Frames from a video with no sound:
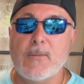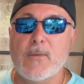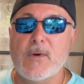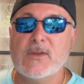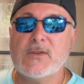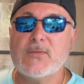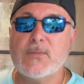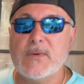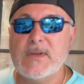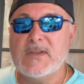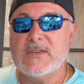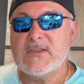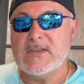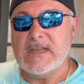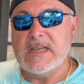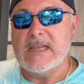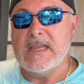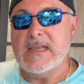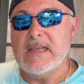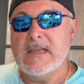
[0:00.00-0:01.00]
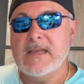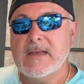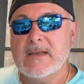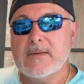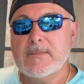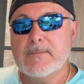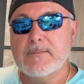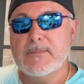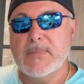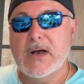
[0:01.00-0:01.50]
once we see
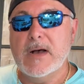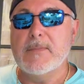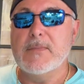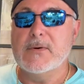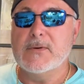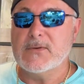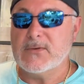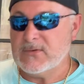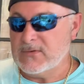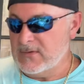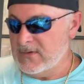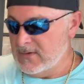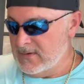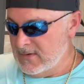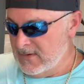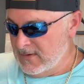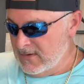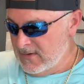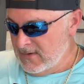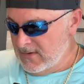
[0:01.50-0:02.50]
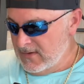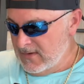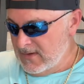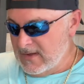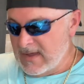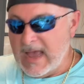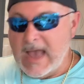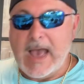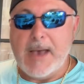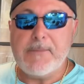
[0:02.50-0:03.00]
bubbles
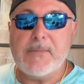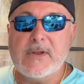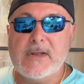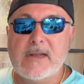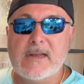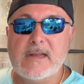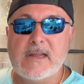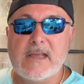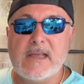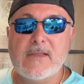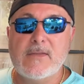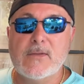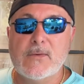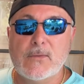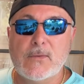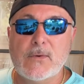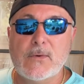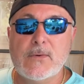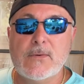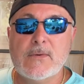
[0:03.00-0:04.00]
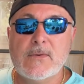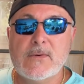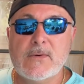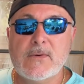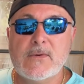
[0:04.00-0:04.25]
happening in the roux,